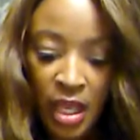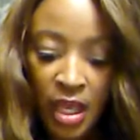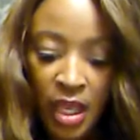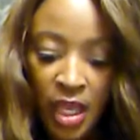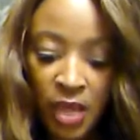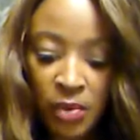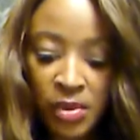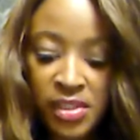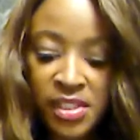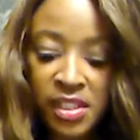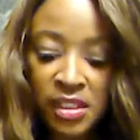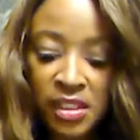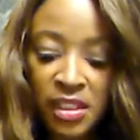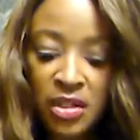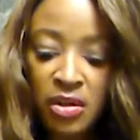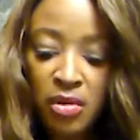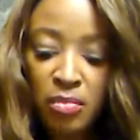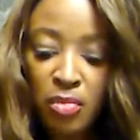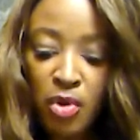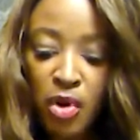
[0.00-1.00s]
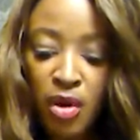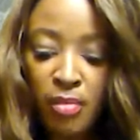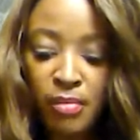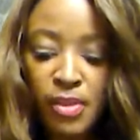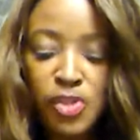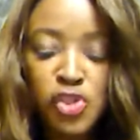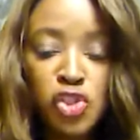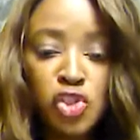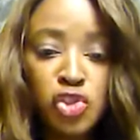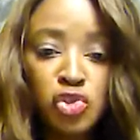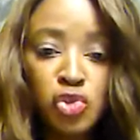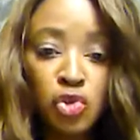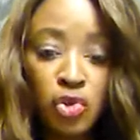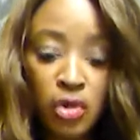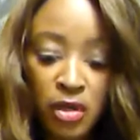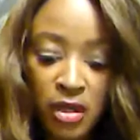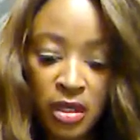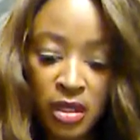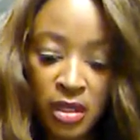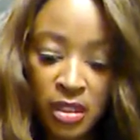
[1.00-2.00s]
He was a little more
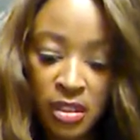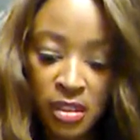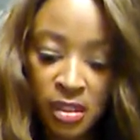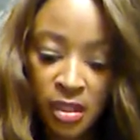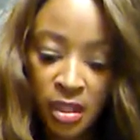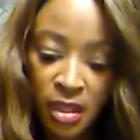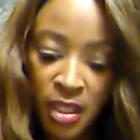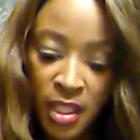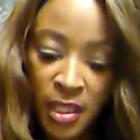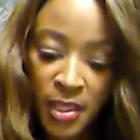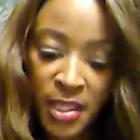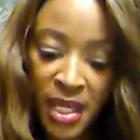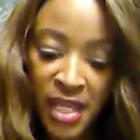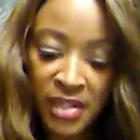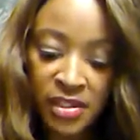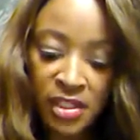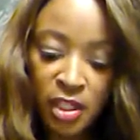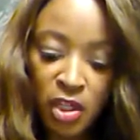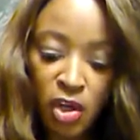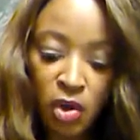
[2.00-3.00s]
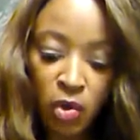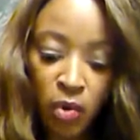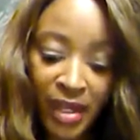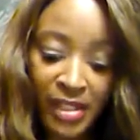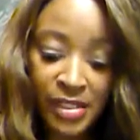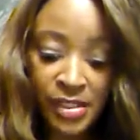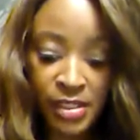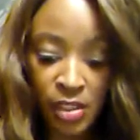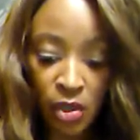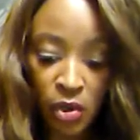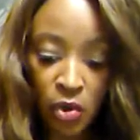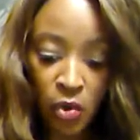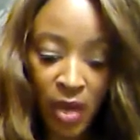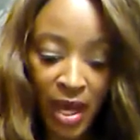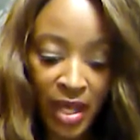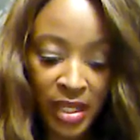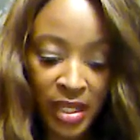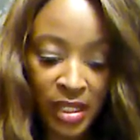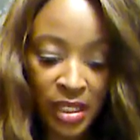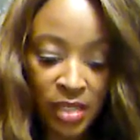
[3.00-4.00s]
mature than the crazo
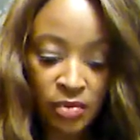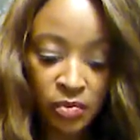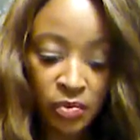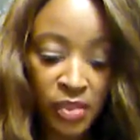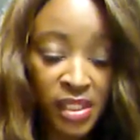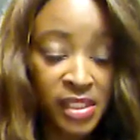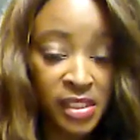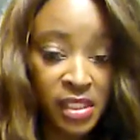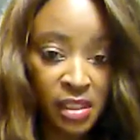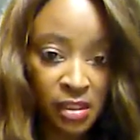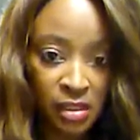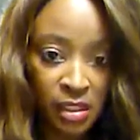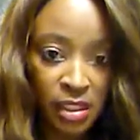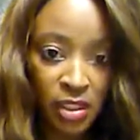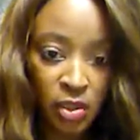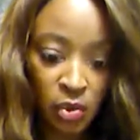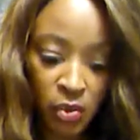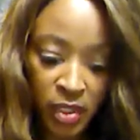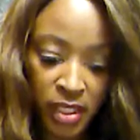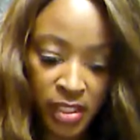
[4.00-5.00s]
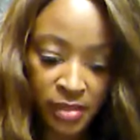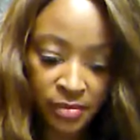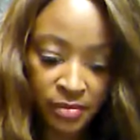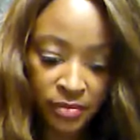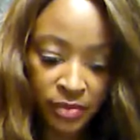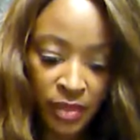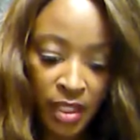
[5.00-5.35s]
I had recently quit.